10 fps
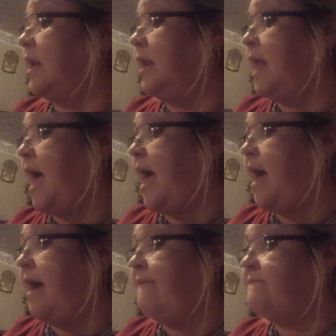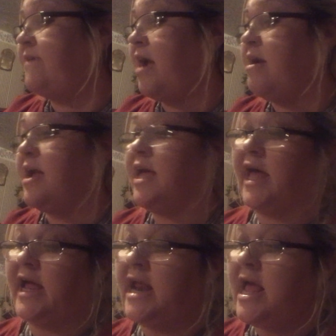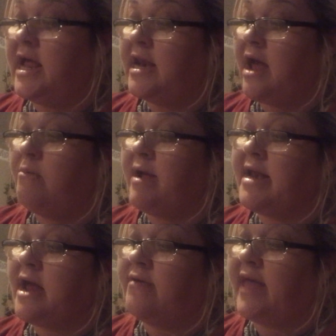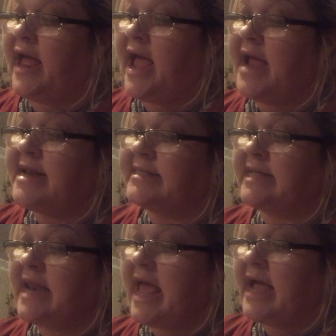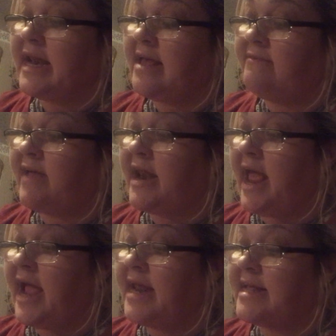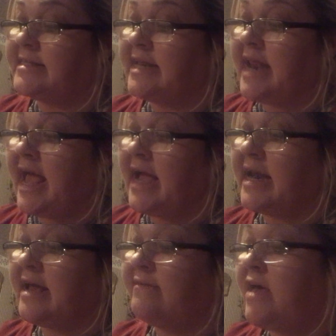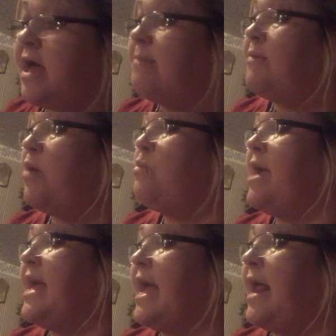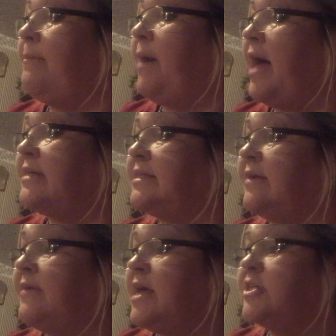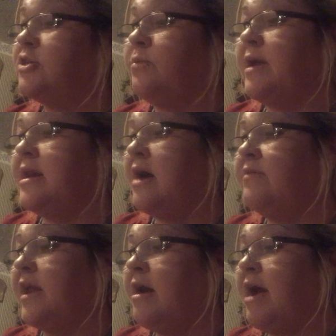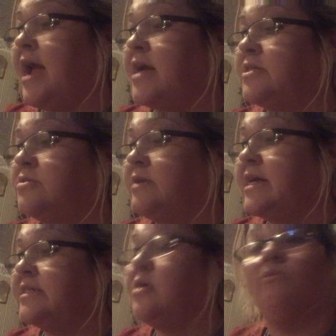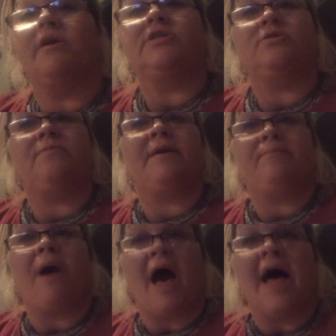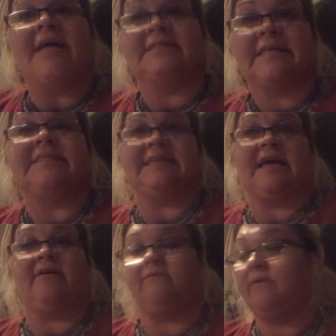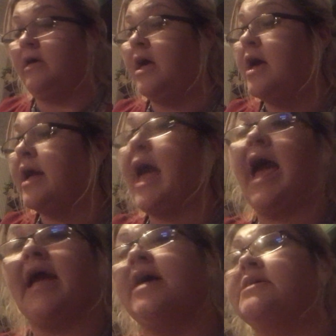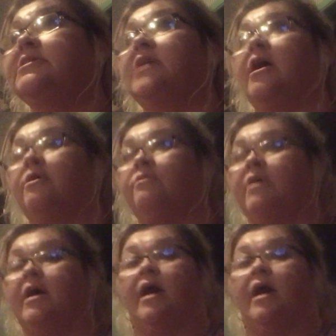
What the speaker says: Love. Very good. Now we know that hate is a negative and hate is a negative, but we get a positive. So we know that our answer is going to be positive. Okay? So,